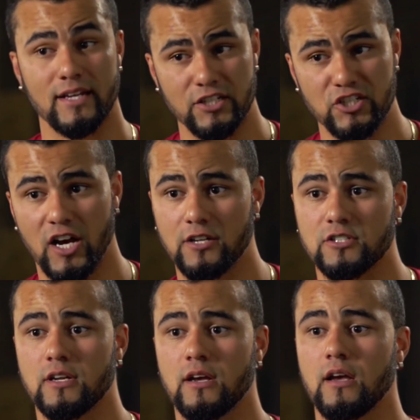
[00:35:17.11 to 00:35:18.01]
get
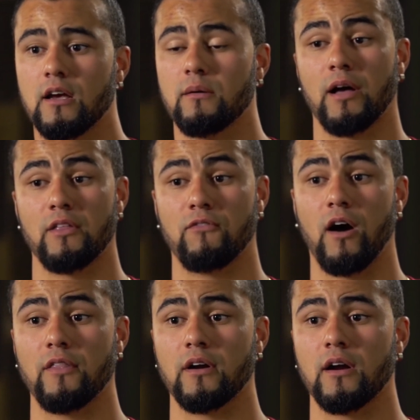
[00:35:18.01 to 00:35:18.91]
judged by the
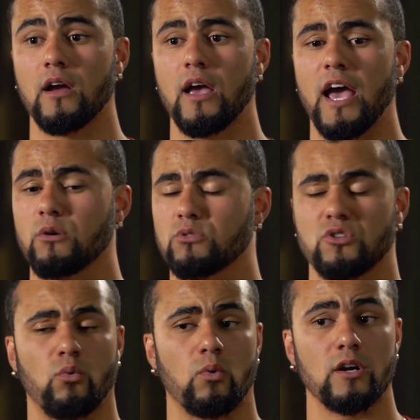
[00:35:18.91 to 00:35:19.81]
Father. And it was
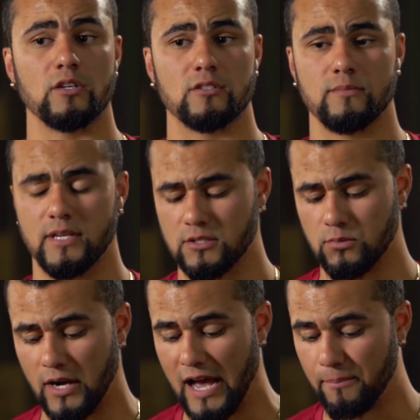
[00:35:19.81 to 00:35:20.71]
the worst
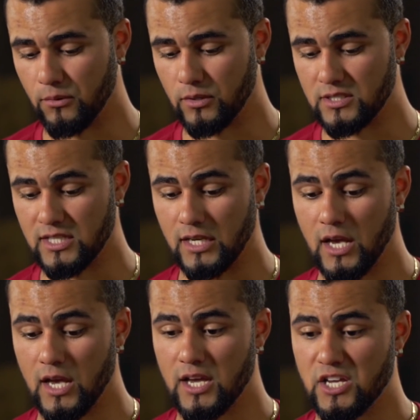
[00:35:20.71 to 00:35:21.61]
because what happened was he
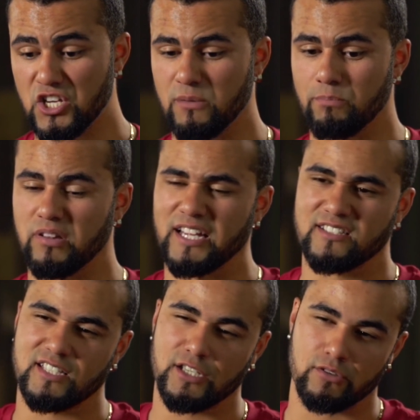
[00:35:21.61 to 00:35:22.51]
he played
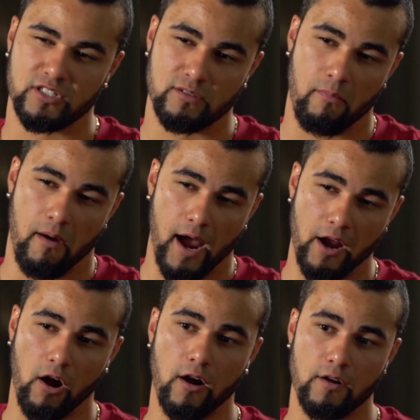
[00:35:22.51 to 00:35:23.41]
secrets in my
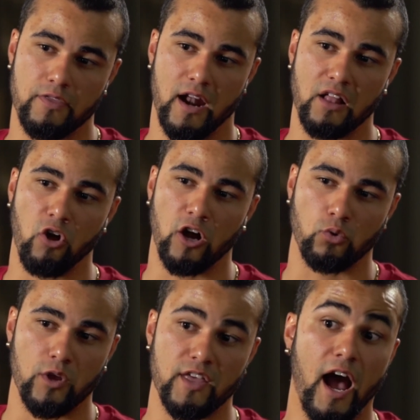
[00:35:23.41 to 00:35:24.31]
heart that I
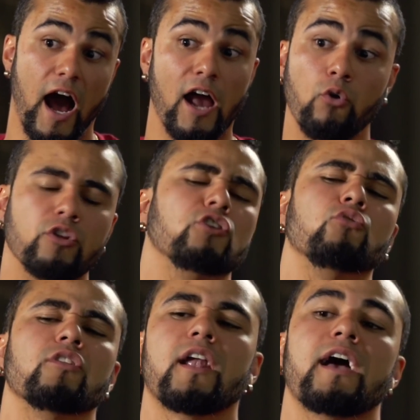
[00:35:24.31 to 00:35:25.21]
locked with that I only
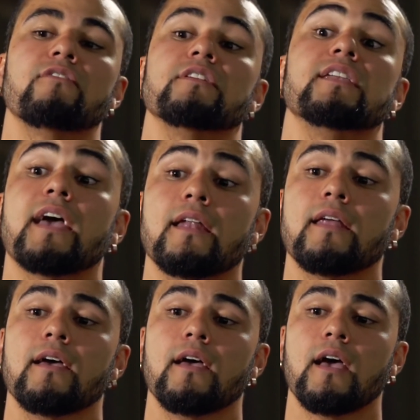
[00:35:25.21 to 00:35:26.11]
knew that I ever did.
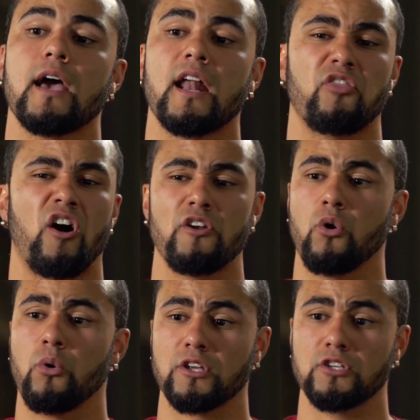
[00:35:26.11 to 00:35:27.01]
And I thought
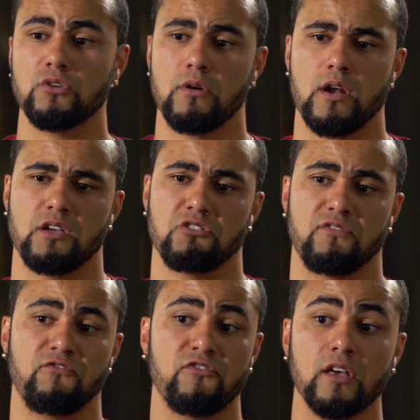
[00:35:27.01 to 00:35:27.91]
no one could do, and I could
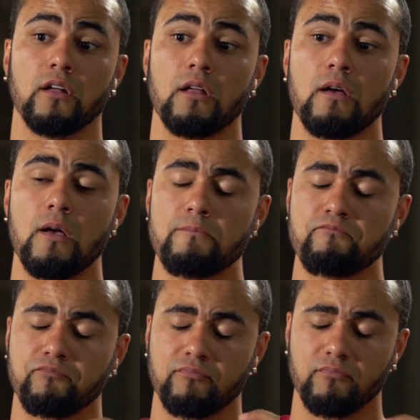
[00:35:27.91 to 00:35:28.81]
feel
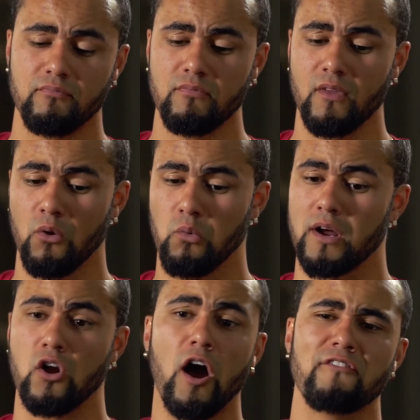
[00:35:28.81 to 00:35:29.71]

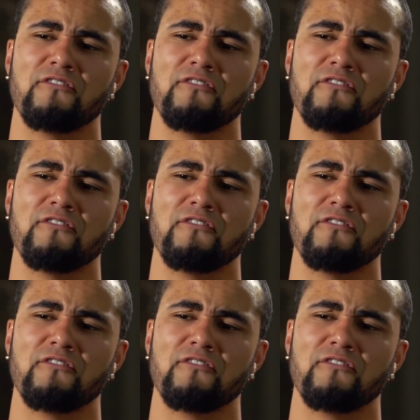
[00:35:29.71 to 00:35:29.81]
what God